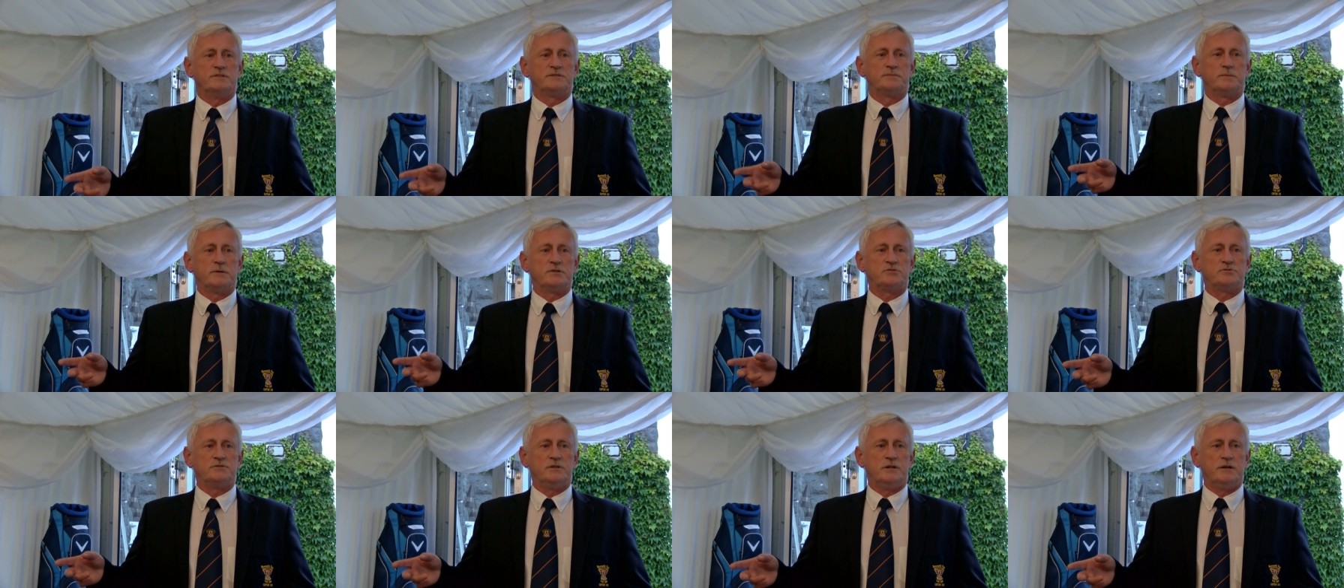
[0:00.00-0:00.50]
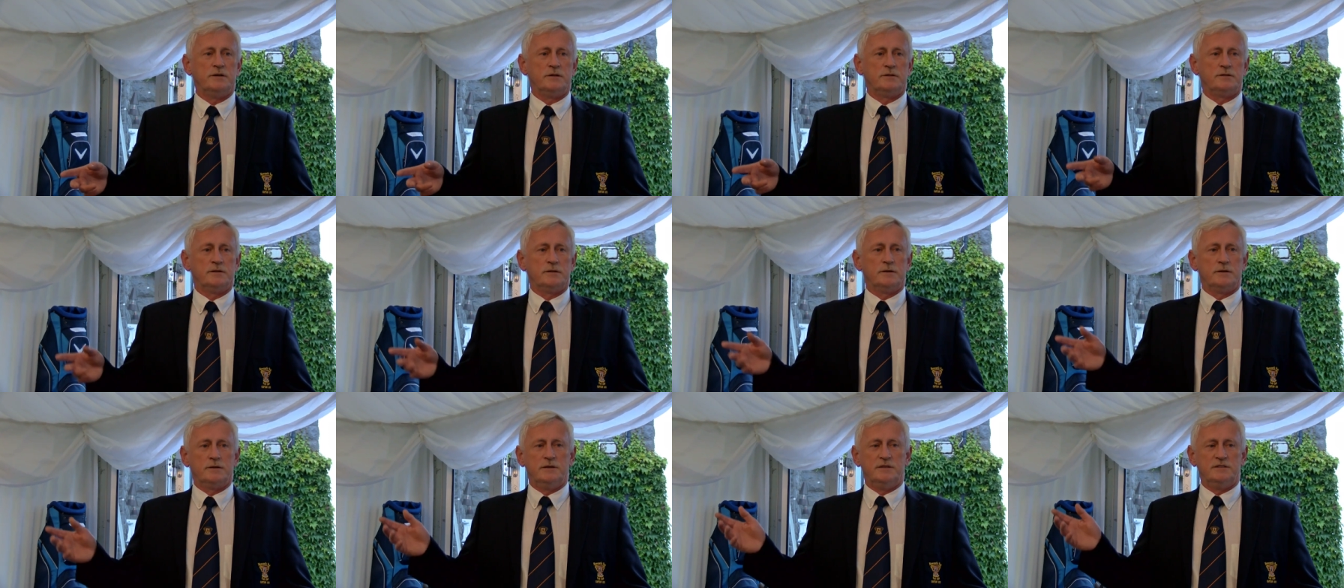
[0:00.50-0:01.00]
especially
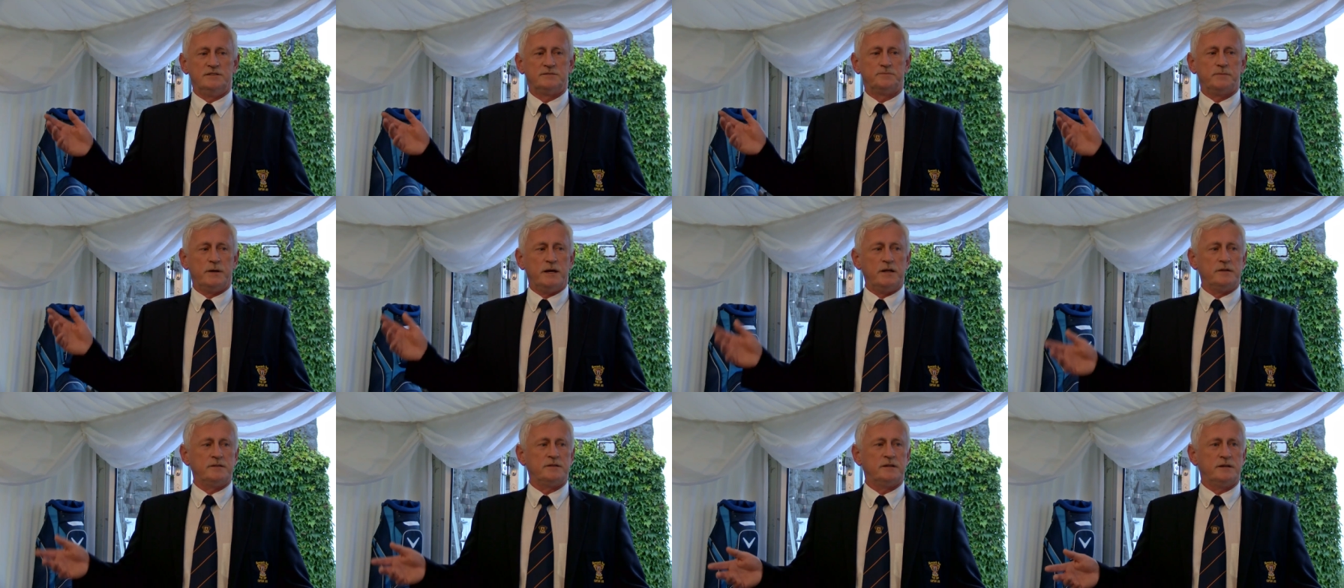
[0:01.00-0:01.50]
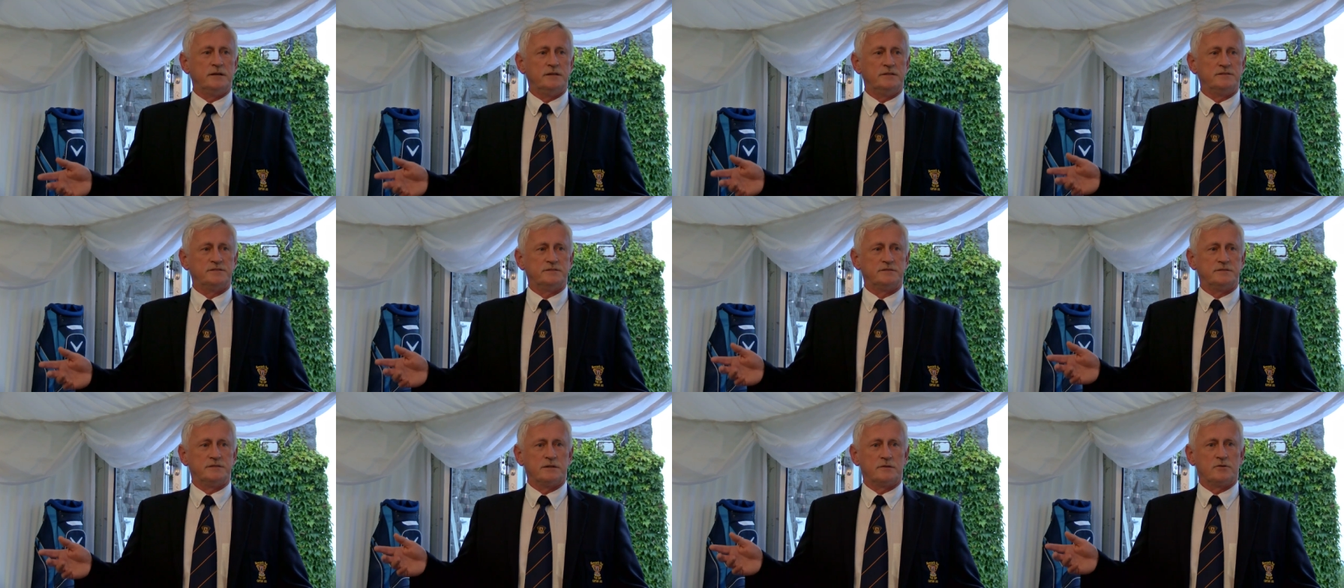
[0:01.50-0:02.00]
the, his pit
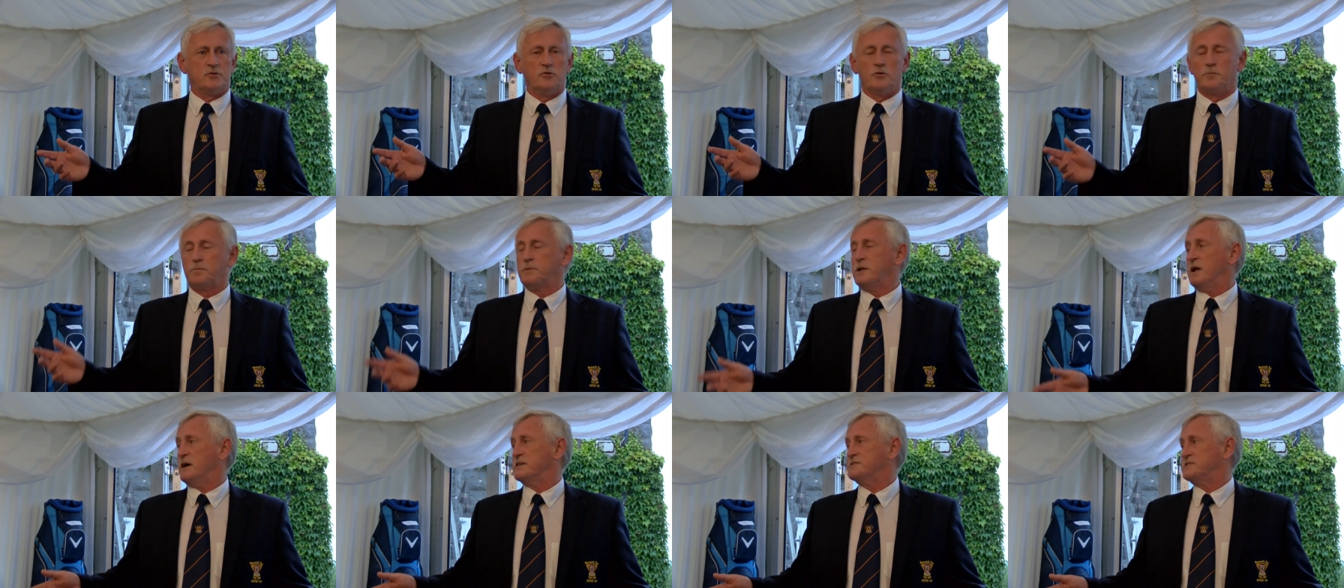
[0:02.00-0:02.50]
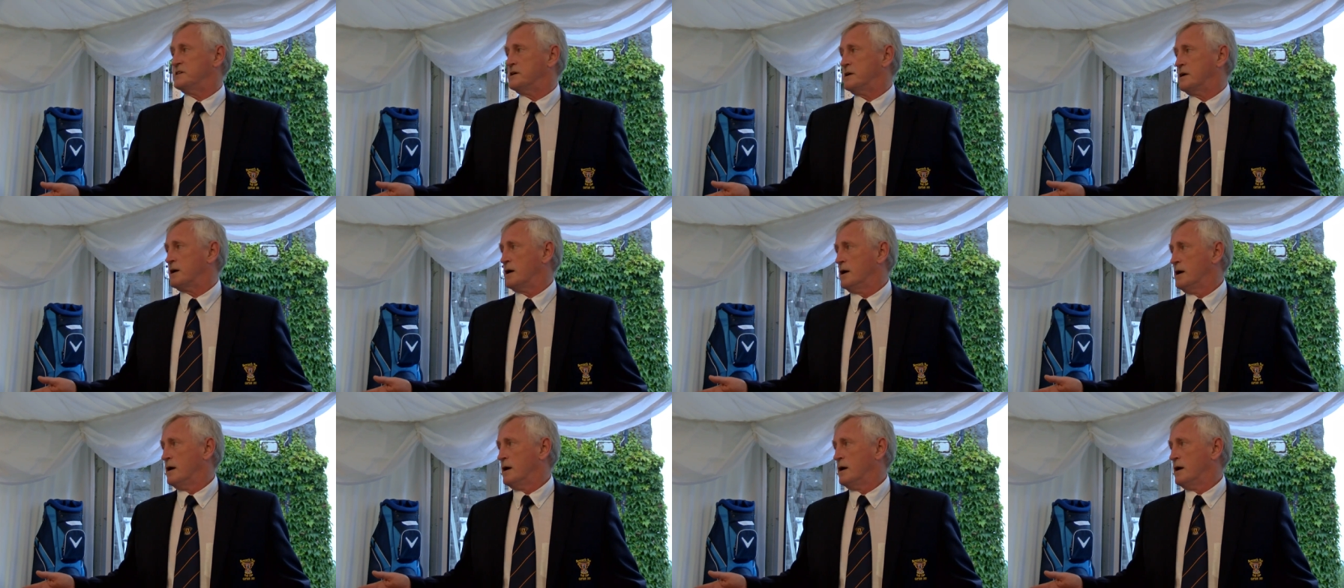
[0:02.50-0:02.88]
is the club classic.